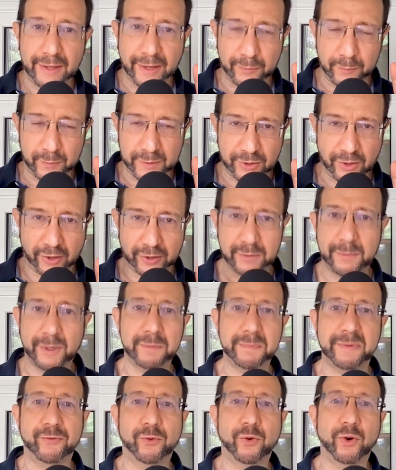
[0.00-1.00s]
we talked about
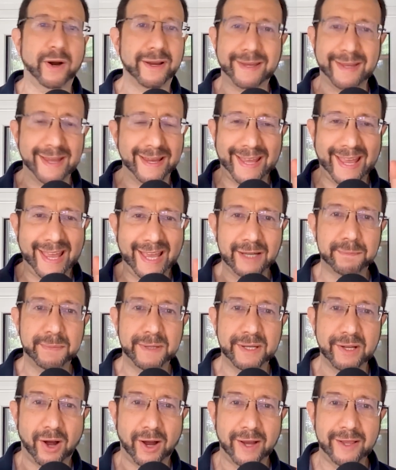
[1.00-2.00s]
it before. It can't
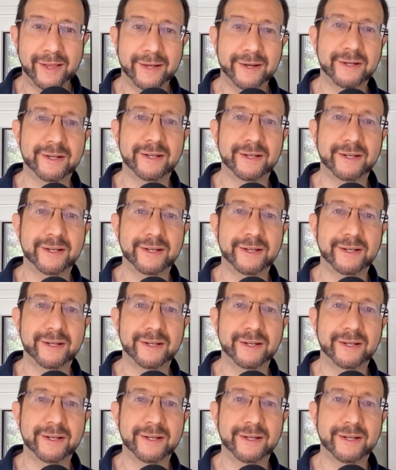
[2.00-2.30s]
be highlighted